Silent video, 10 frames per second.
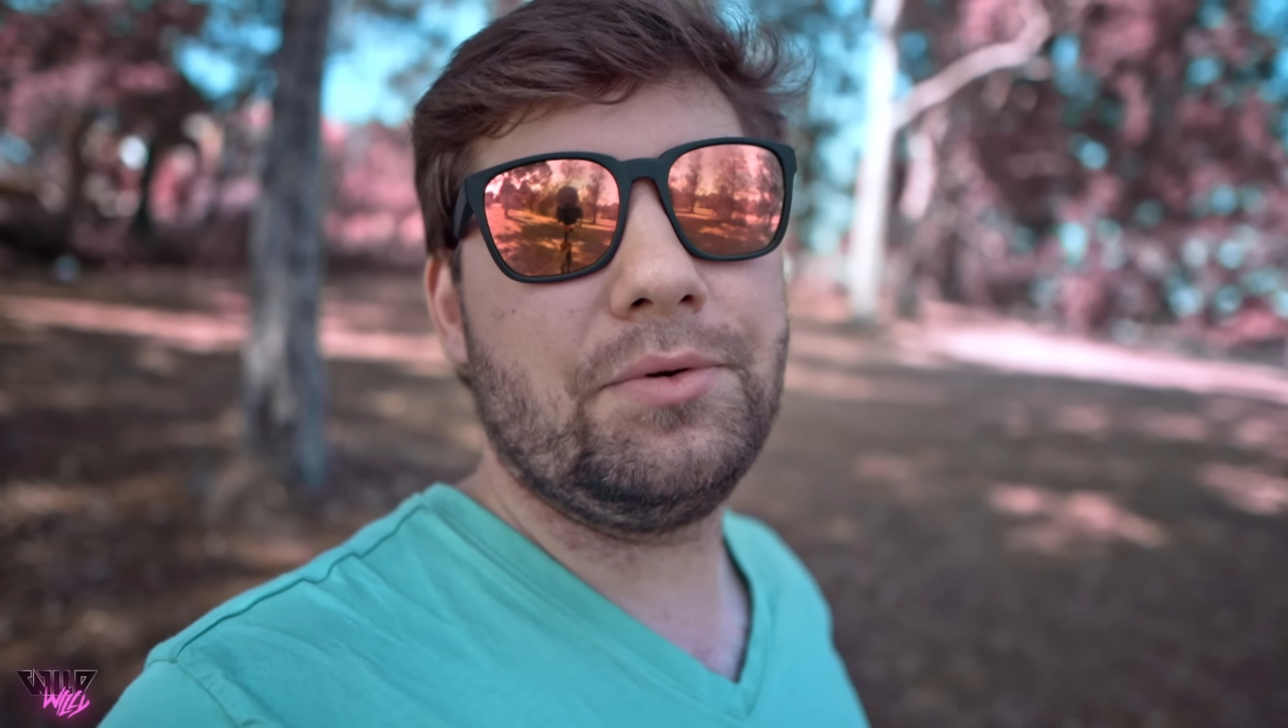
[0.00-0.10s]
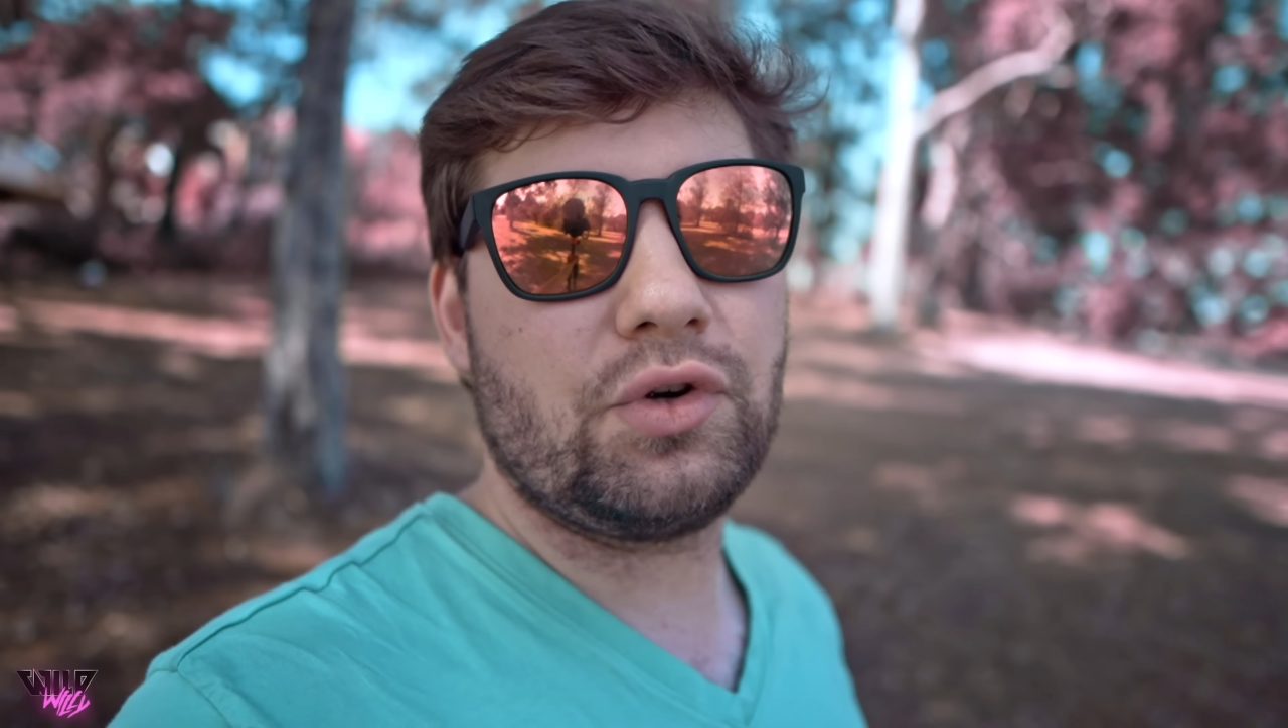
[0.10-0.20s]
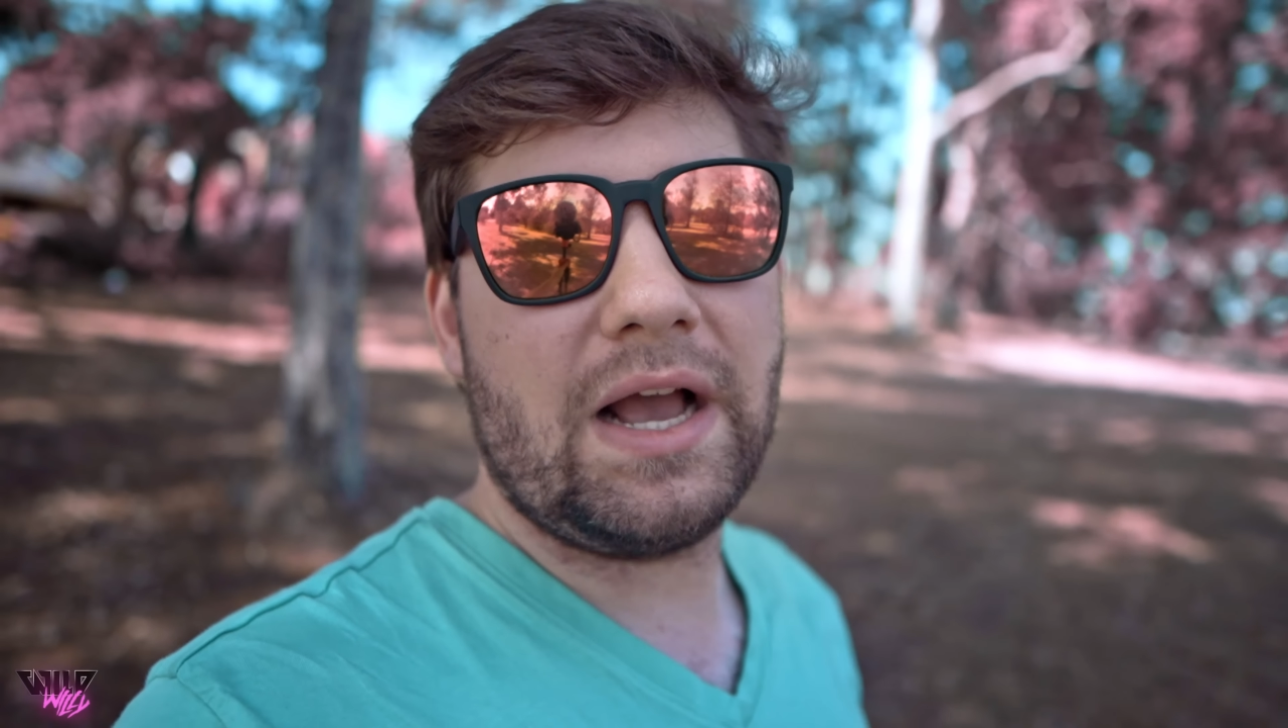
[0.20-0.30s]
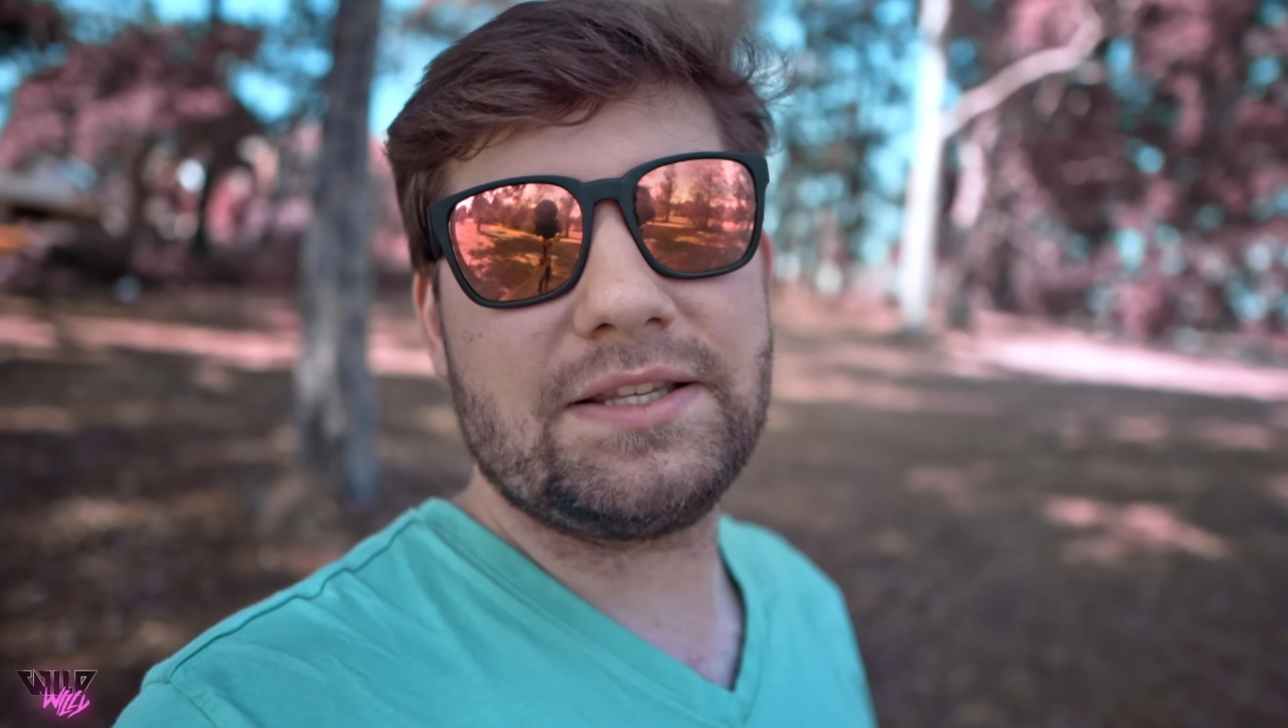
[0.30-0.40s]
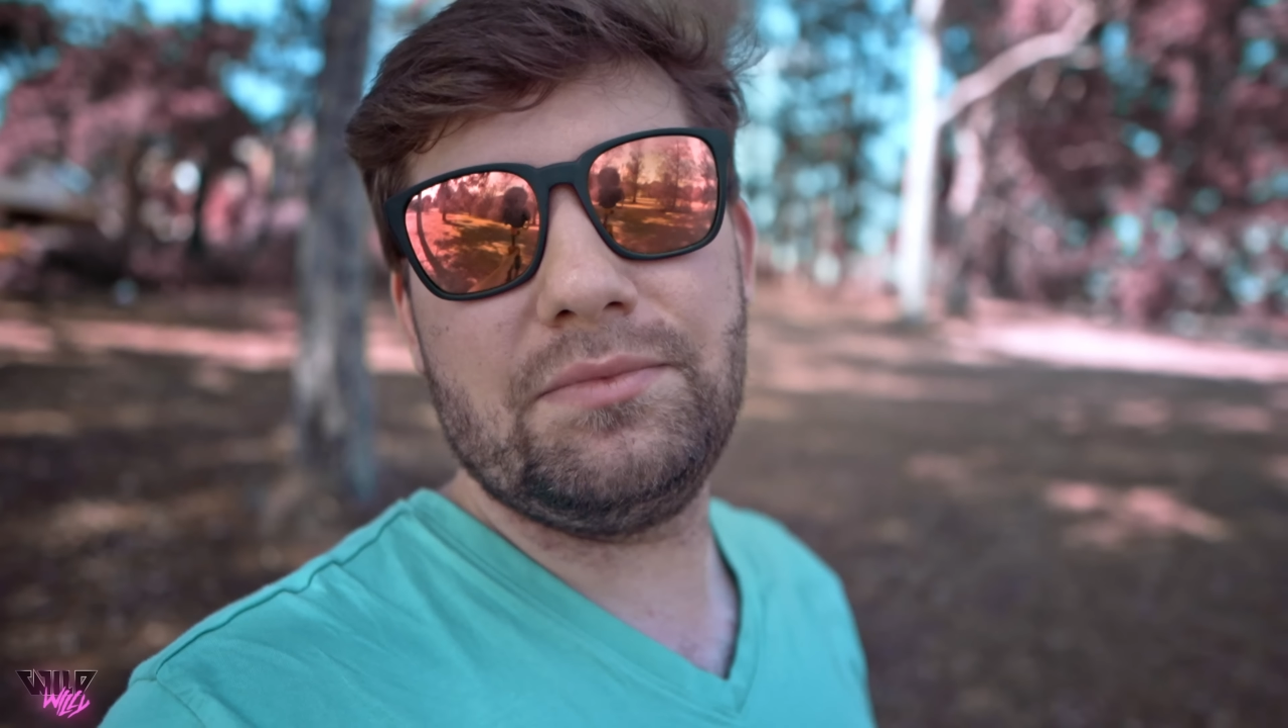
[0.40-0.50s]

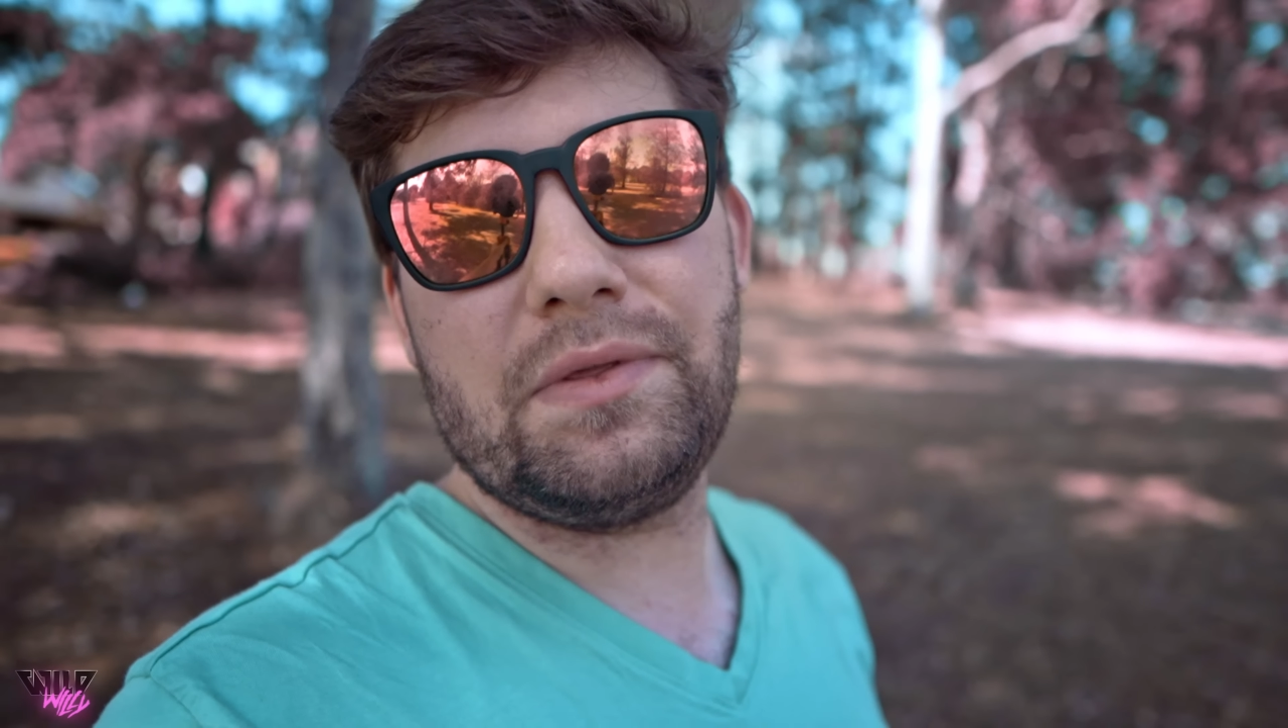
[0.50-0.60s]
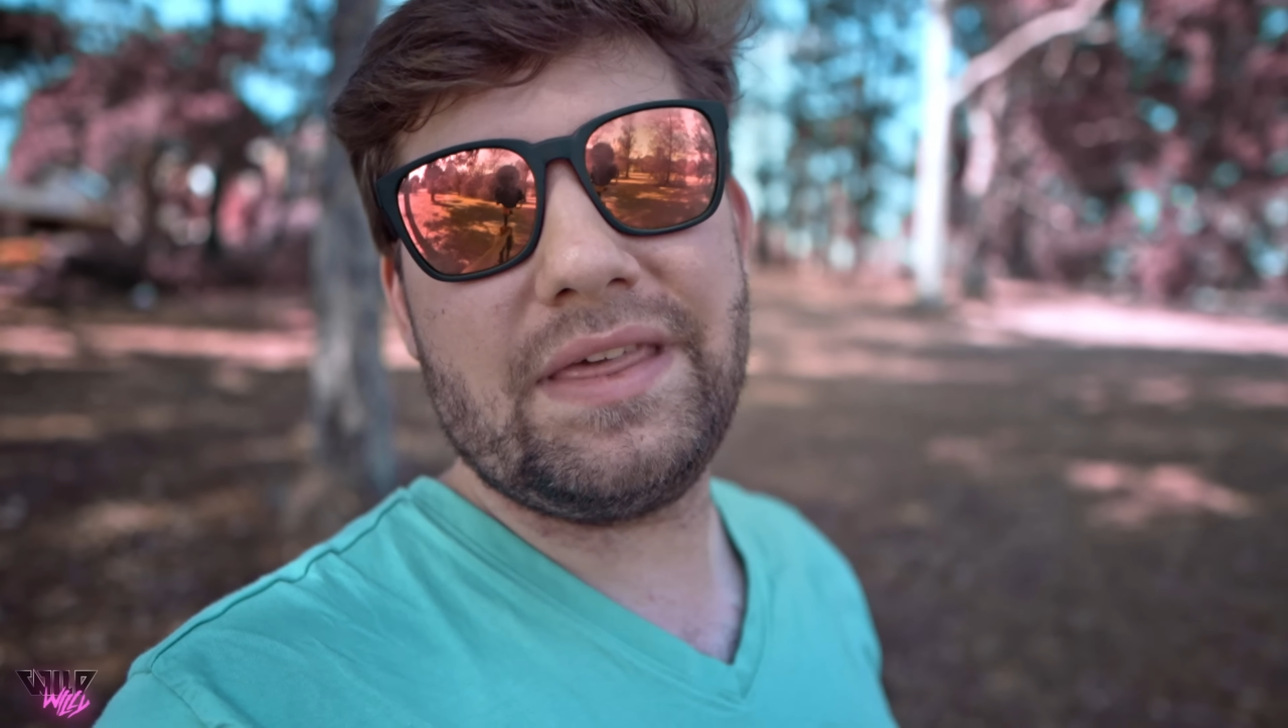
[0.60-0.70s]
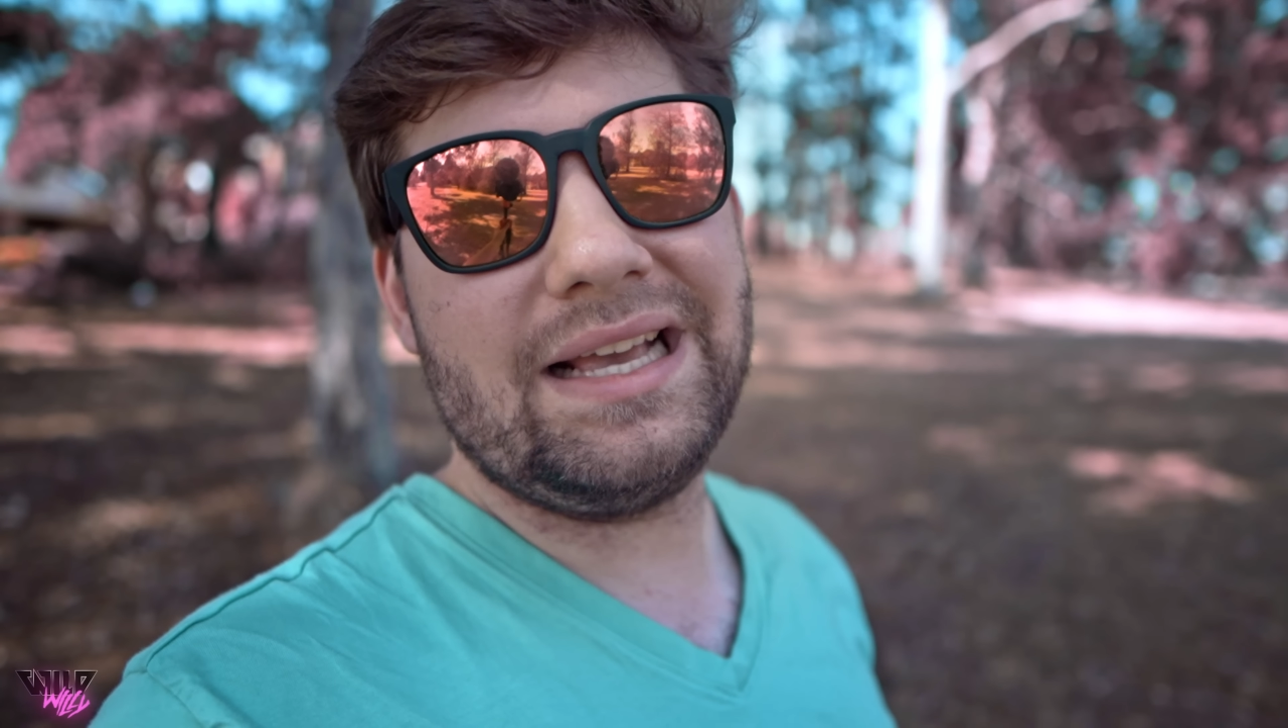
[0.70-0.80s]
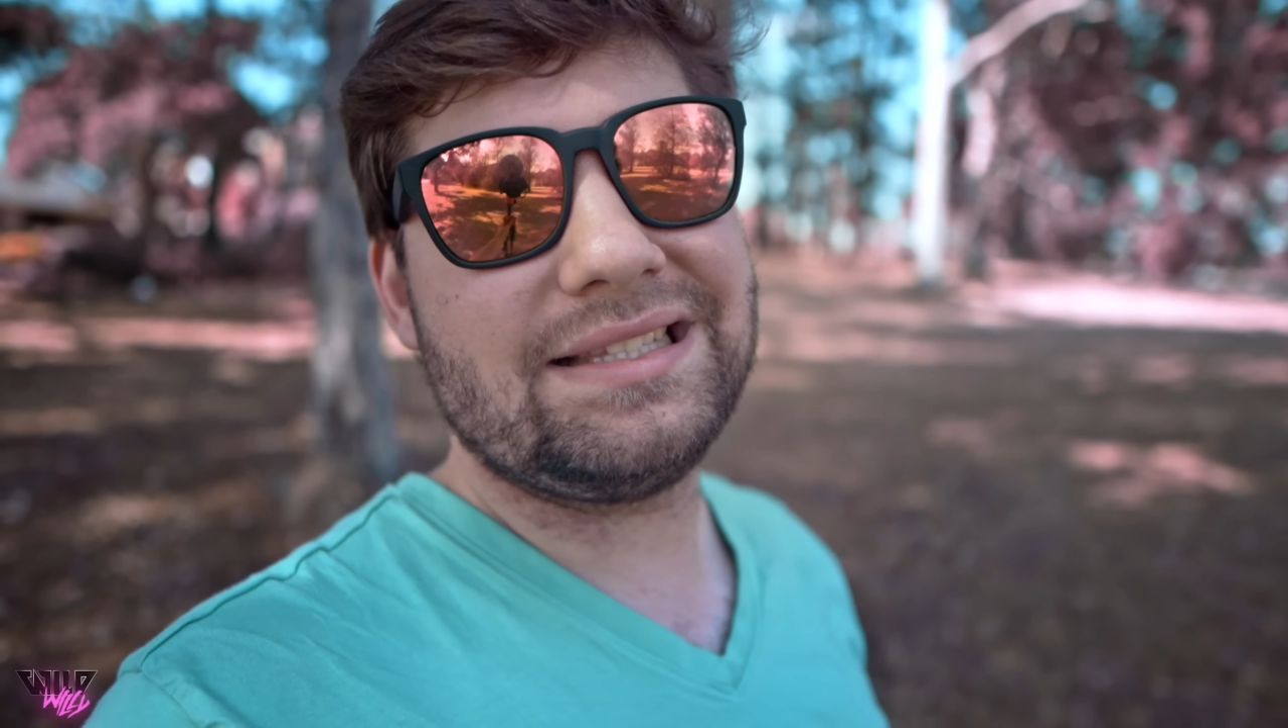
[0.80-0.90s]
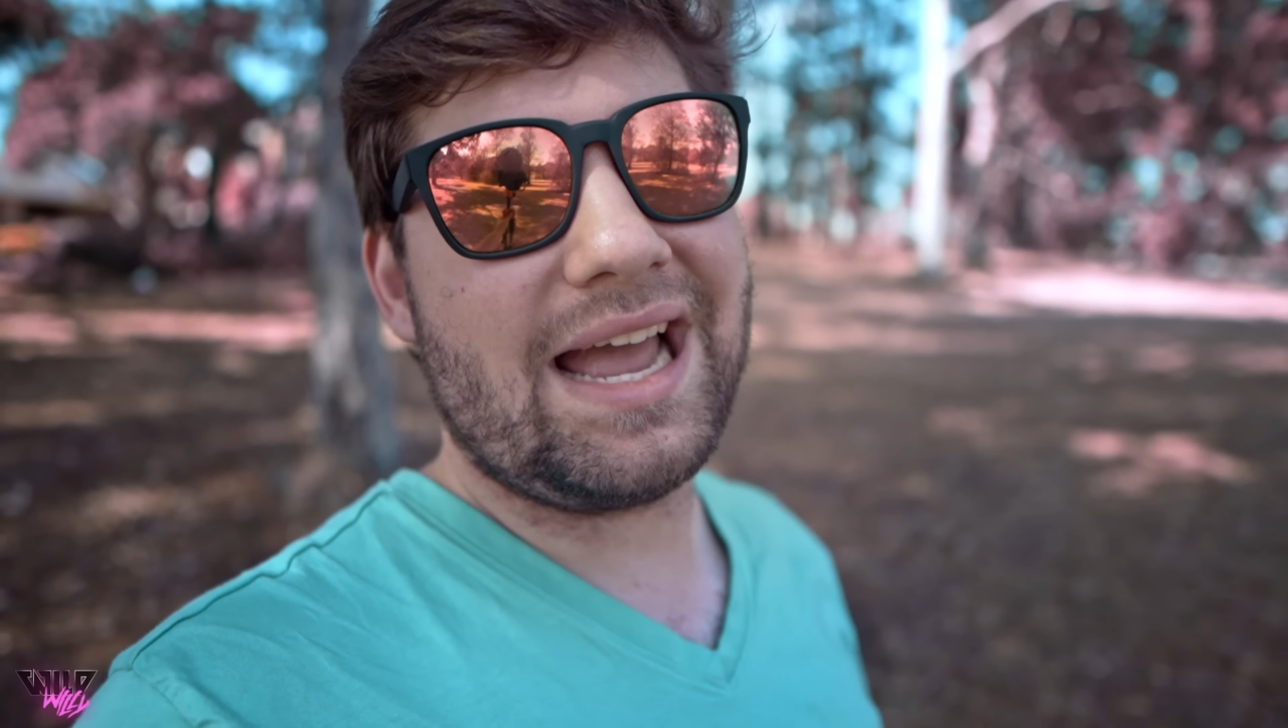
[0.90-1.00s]
try some new things